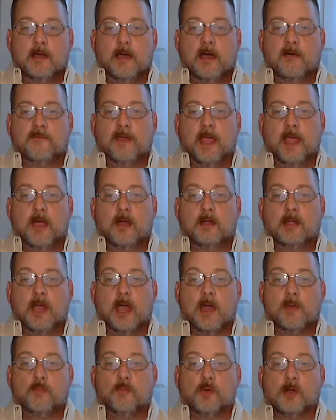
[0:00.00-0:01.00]
of how
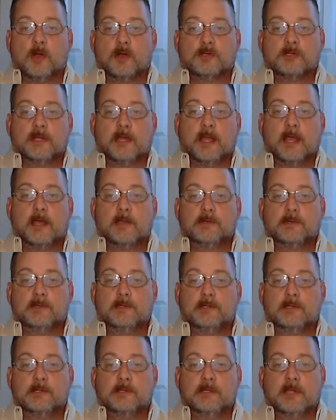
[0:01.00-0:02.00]
God works and how
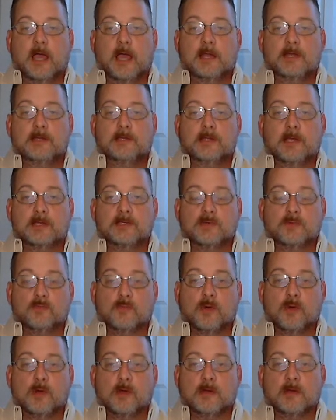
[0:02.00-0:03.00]
God doesn't
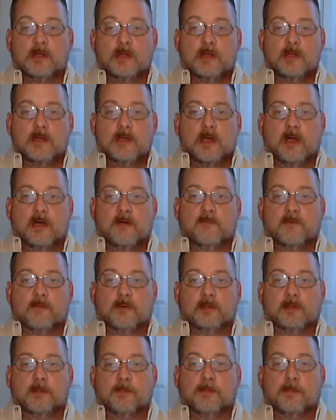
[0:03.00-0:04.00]
work, of
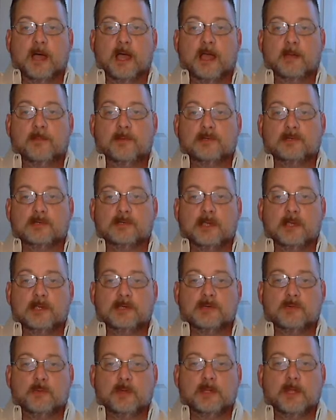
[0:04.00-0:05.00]
what the Bible
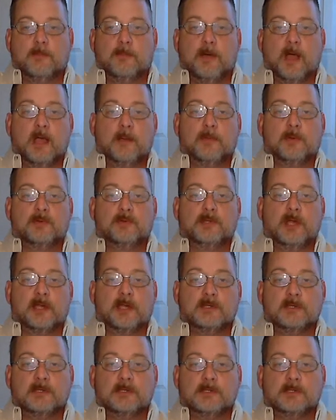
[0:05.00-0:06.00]
says and what the Bible
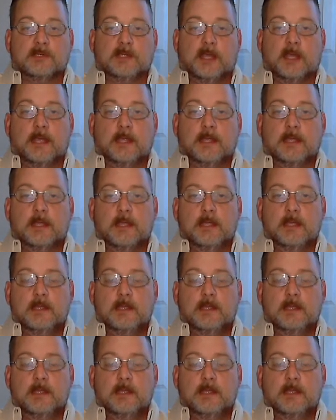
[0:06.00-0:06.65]
doesn't say.